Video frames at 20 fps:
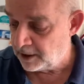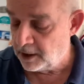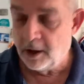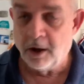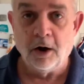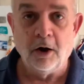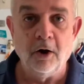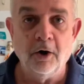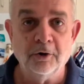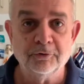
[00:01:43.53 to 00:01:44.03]

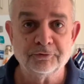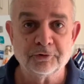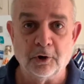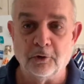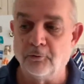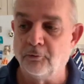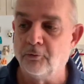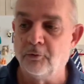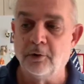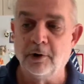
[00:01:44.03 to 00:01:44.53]
I also
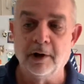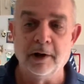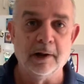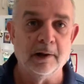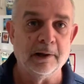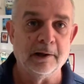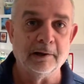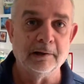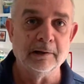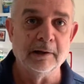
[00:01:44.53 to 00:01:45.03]

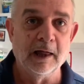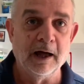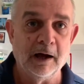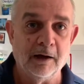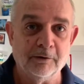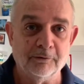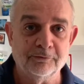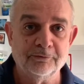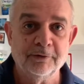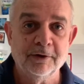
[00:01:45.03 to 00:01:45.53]
really
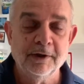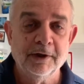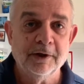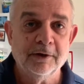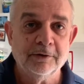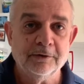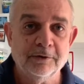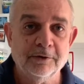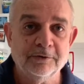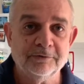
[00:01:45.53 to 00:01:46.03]
love
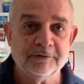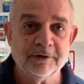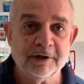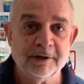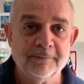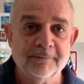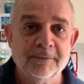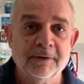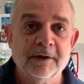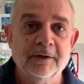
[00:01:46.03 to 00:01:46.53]

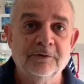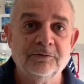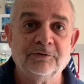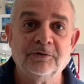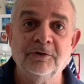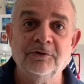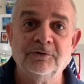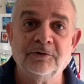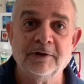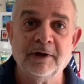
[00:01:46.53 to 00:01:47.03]
using
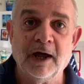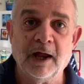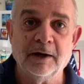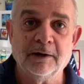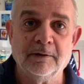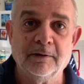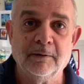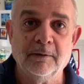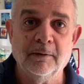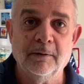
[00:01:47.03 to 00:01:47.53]
ginger nut
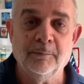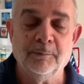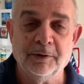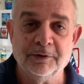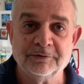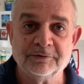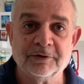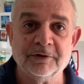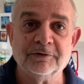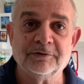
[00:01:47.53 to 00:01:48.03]

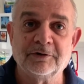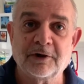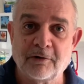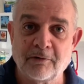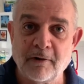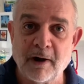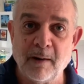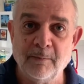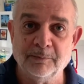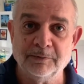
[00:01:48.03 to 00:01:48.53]
biscuits
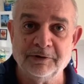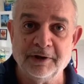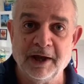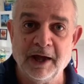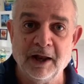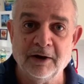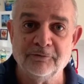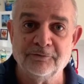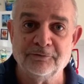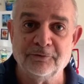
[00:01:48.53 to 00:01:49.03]
crumbed
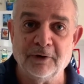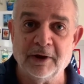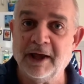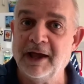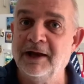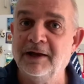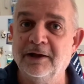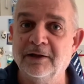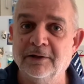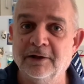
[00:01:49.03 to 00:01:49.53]
down for
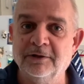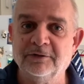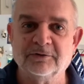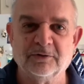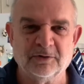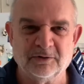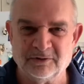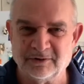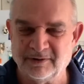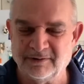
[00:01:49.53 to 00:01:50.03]
any of these
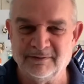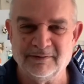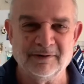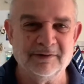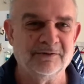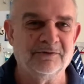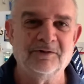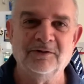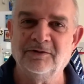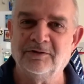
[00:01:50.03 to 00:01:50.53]
because
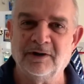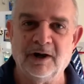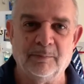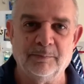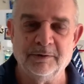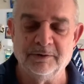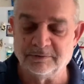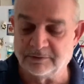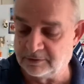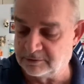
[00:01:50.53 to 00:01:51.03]
ginger nut
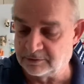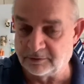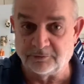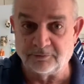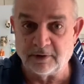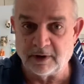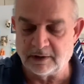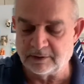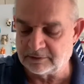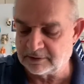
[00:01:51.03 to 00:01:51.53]
biscuits are
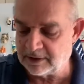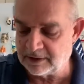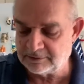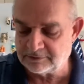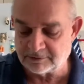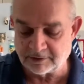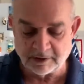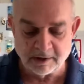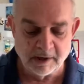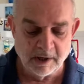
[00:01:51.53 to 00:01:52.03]

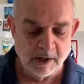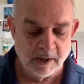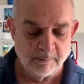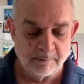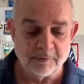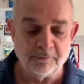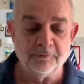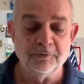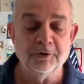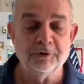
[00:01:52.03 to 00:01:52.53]
fantastic.
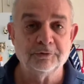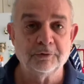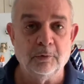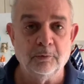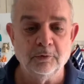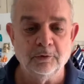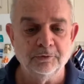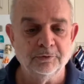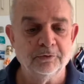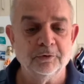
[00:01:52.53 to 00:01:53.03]
But for this one,
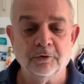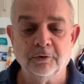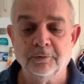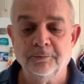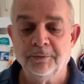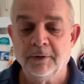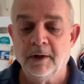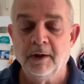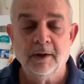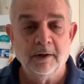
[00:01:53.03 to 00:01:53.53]
we'll
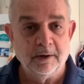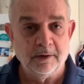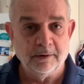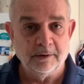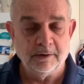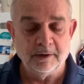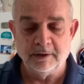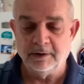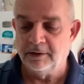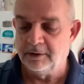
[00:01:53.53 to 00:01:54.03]
do
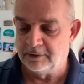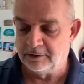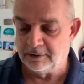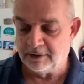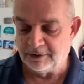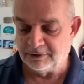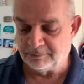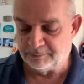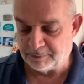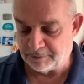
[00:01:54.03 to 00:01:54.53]
the
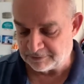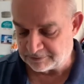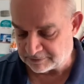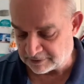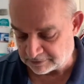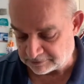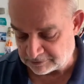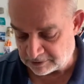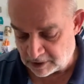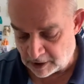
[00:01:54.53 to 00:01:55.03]
nice
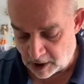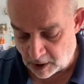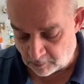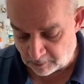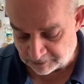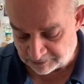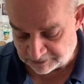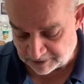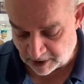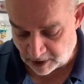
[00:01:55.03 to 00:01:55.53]
biscuits. And we
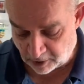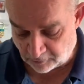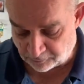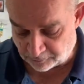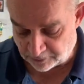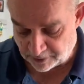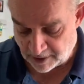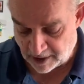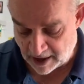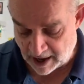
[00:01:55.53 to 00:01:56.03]
start off
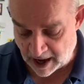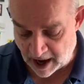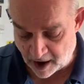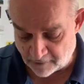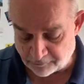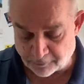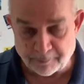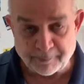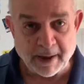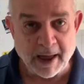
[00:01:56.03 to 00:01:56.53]
with half
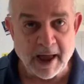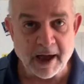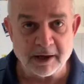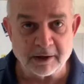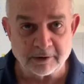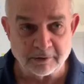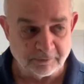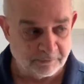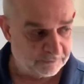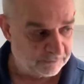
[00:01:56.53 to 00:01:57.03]
a packet
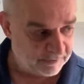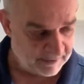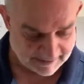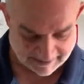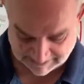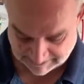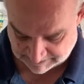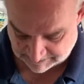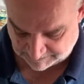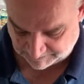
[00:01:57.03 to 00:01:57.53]
of
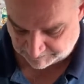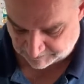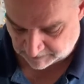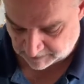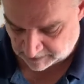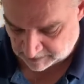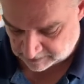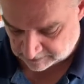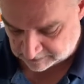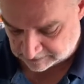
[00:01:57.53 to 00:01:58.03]

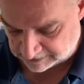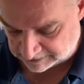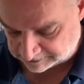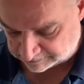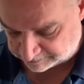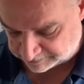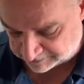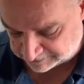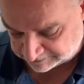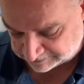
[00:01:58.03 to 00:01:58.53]
nice
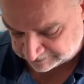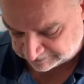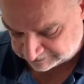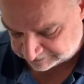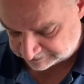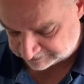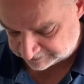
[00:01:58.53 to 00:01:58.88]
biscuits.